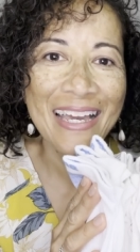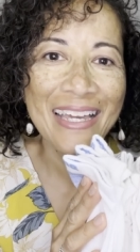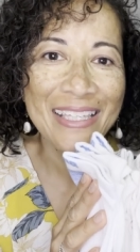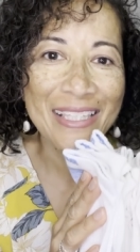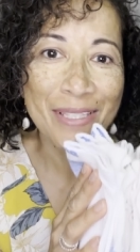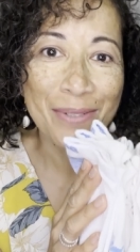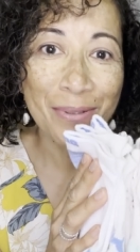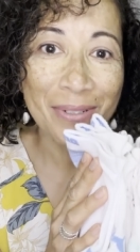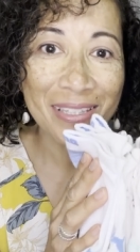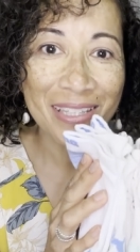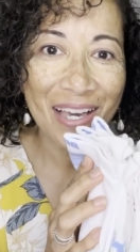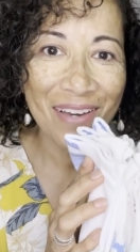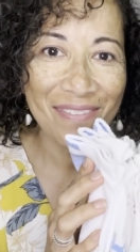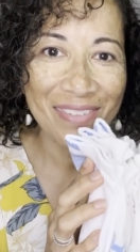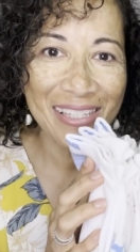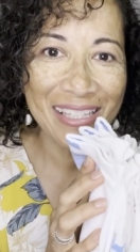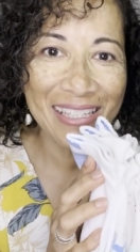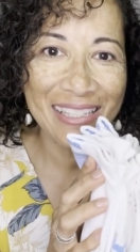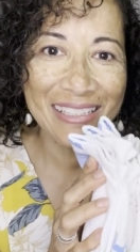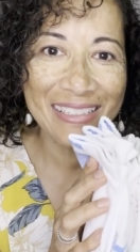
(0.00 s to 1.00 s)
You will
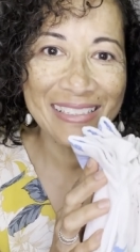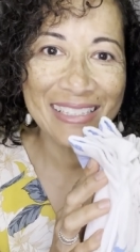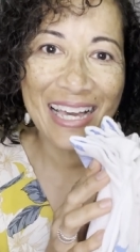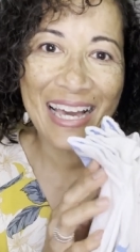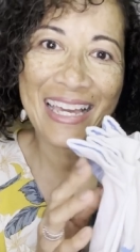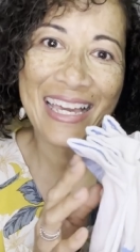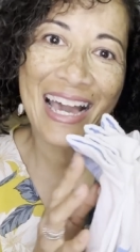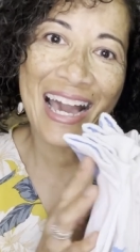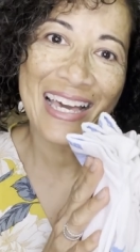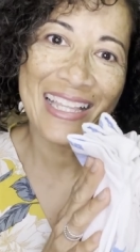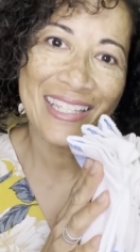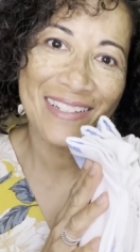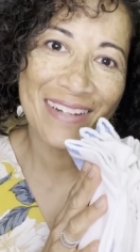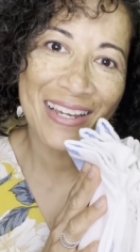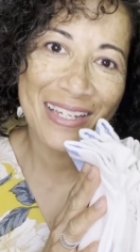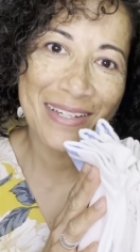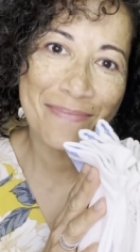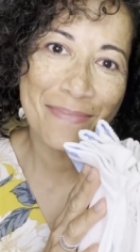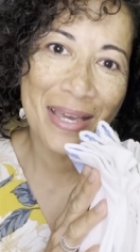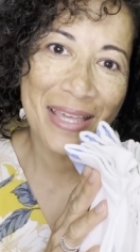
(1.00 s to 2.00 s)
love these. I highly
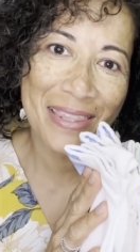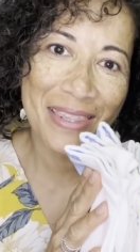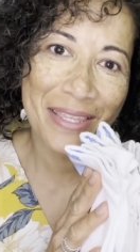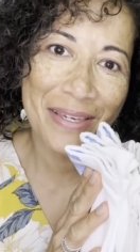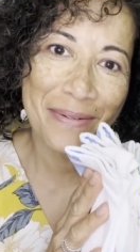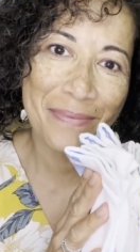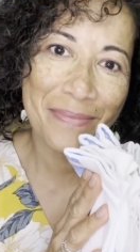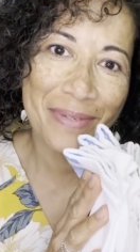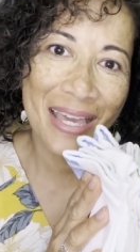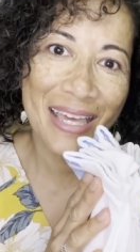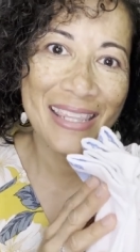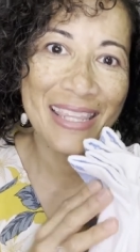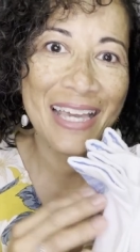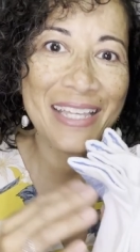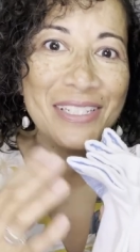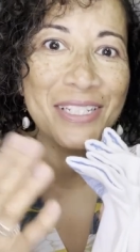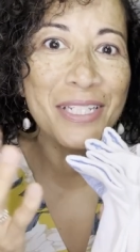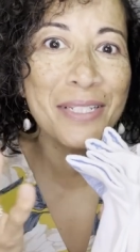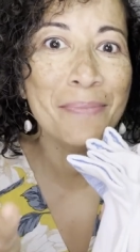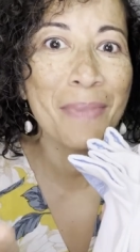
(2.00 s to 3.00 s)
recommend them, and
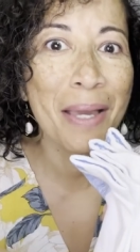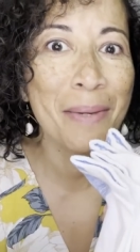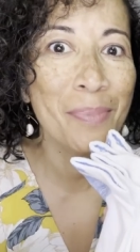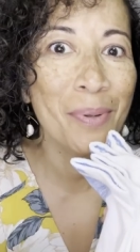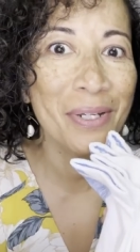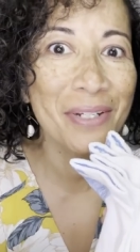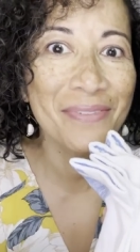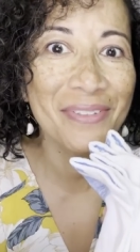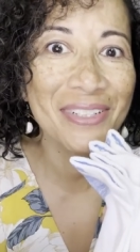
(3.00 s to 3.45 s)
that's just my point of